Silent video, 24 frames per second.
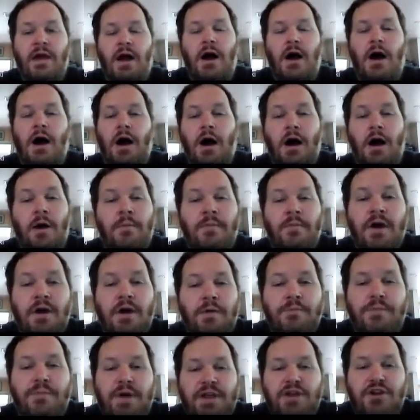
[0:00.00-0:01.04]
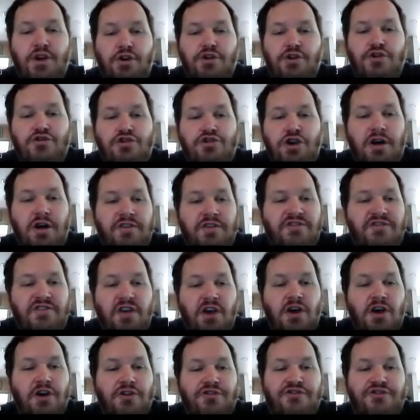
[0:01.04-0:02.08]
But you just
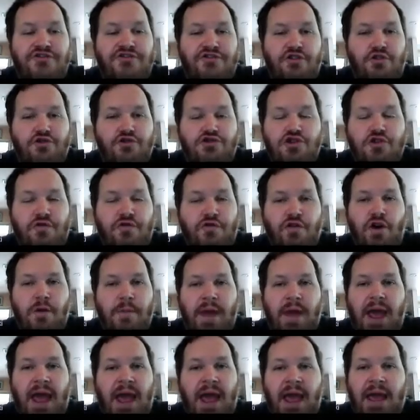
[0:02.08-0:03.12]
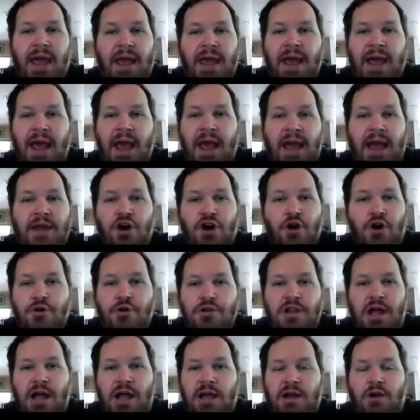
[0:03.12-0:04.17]
search from A and go
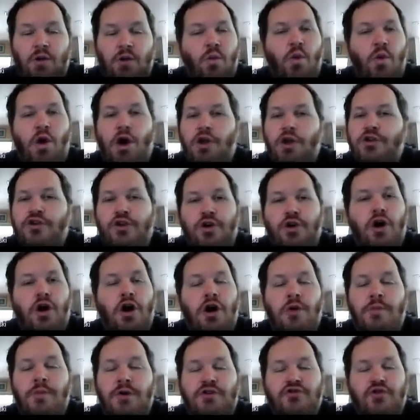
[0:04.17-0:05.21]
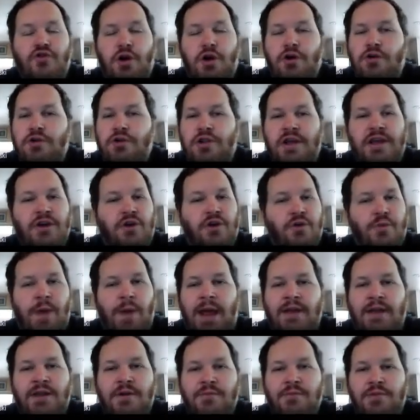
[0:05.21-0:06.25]
like wander arbitrarily or
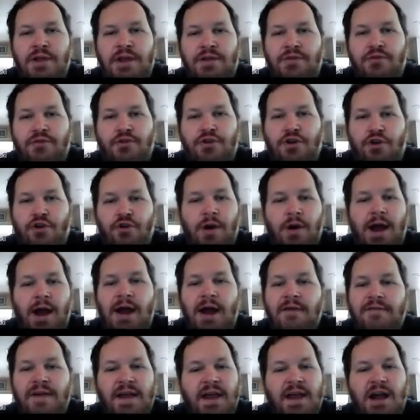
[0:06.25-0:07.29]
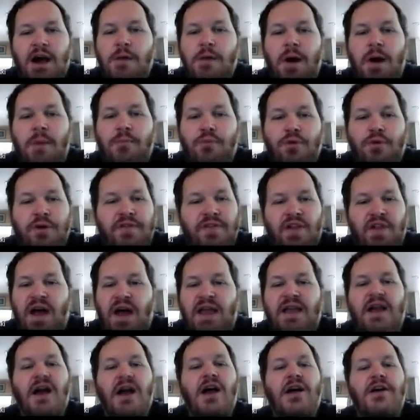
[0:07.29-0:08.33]
randomly through your graph and come up with
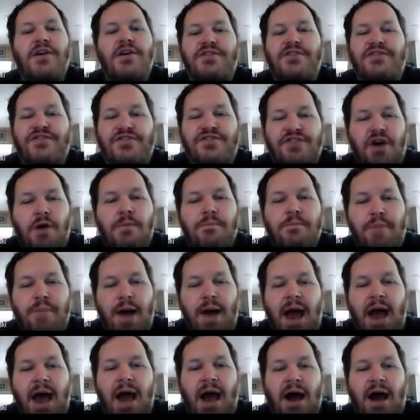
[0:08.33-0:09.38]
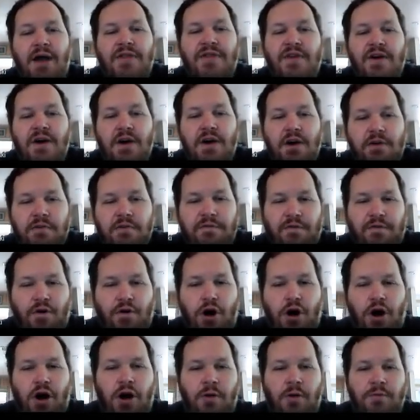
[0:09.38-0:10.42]
like some path
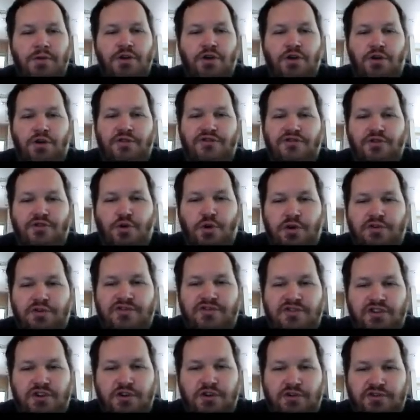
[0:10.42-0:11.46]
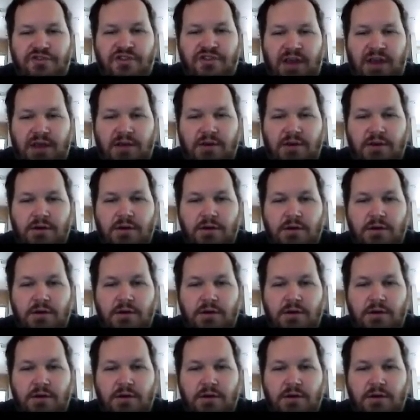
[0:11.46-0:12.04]
from your source to your sink.